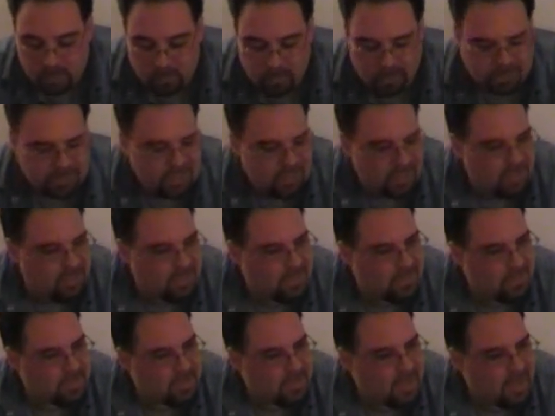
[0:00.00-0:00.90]
What was the
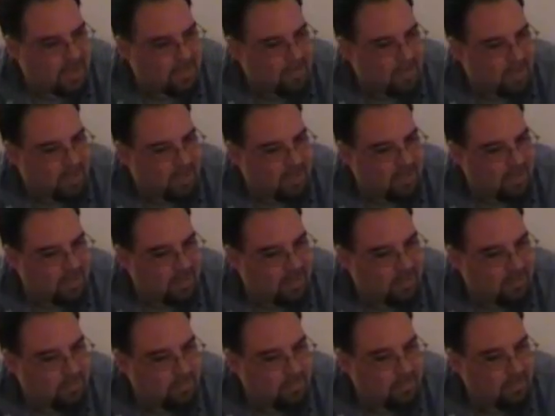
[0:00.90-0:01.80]
dude's name that he
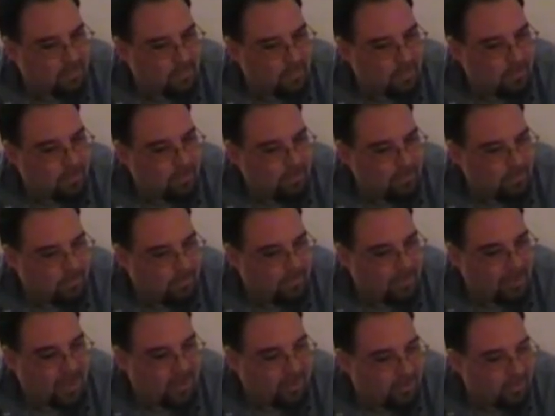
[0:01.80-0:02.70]
did
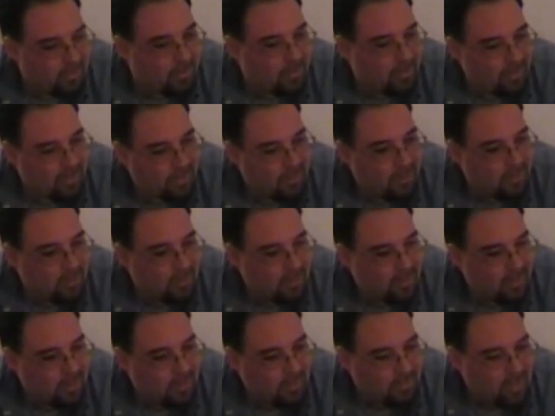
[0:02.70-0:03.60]
fight
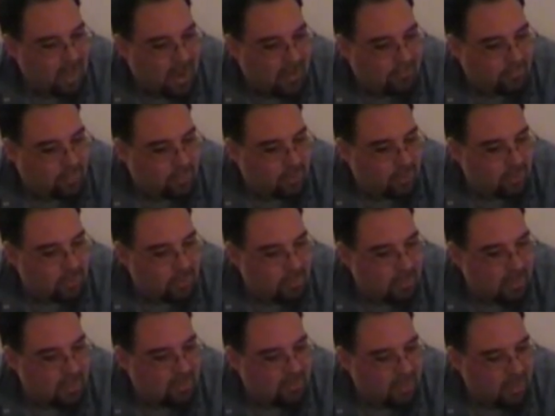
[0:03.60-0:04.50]
after
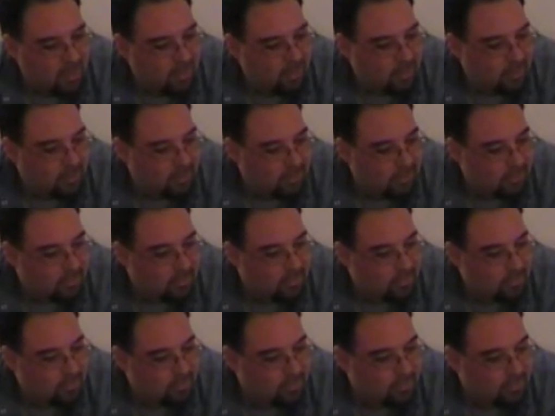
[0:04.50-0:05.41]
Jermaine Taylor?
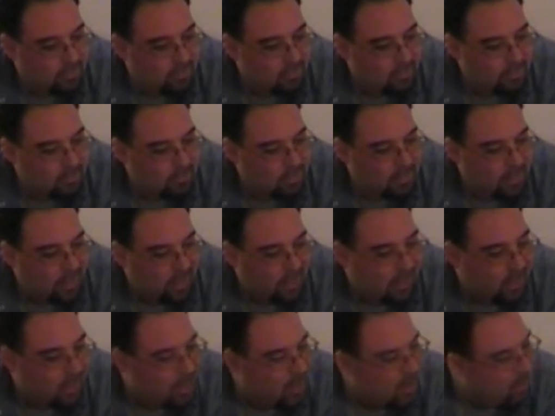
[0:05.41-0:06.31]
I
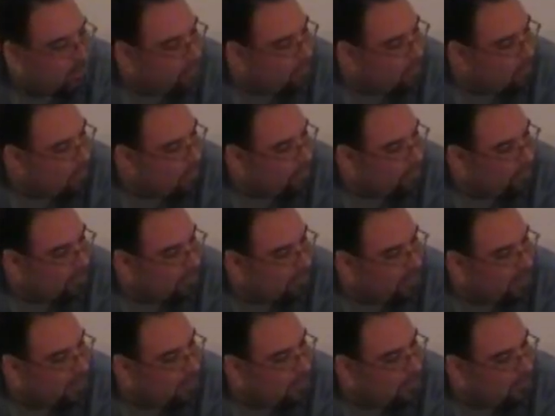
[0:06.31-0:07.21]
cannot even remember his
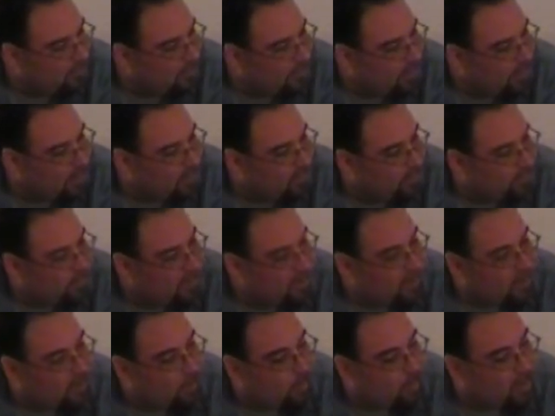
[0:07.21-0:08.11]
name. He
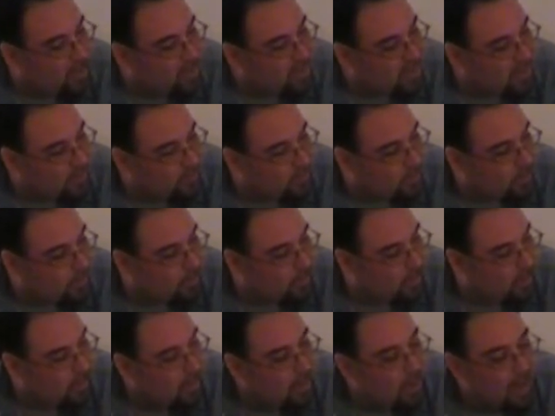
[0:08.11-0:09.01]
defended it once after
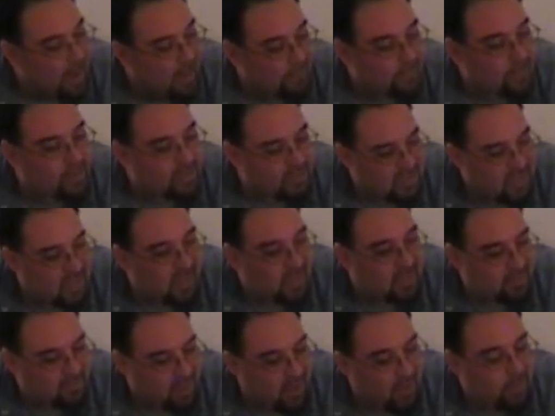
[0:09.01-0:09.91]
the
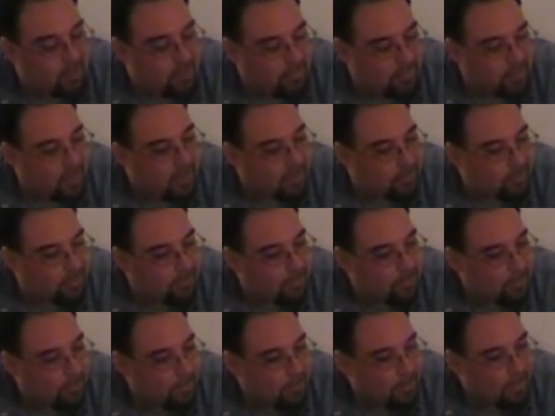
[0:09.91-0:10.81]
second Taylor fight,
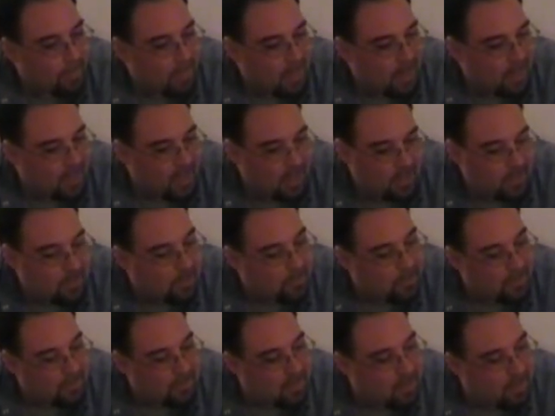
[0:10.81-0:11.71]
and I can't
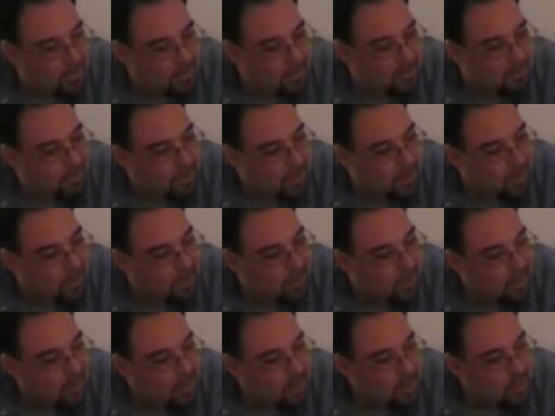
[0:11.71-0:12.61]
remember his name. It doesn't matter.
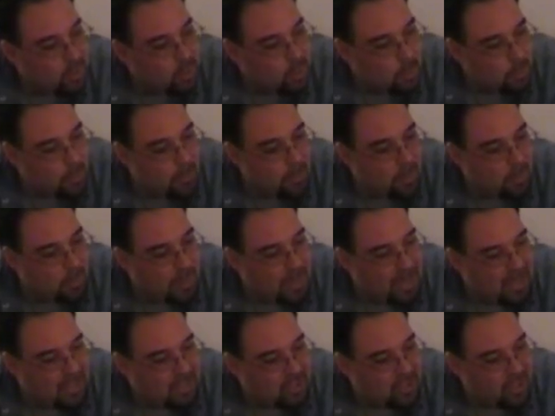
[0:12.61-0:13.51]
Super middleweight
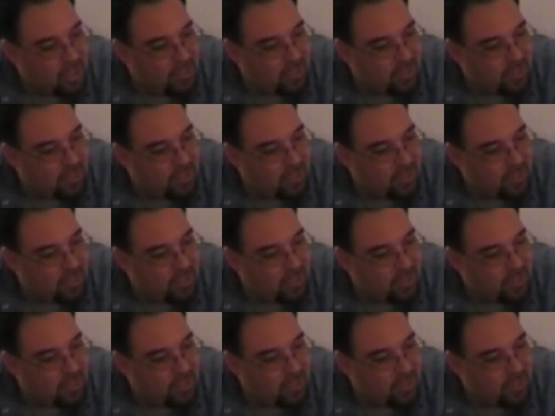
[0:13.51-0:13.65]
action.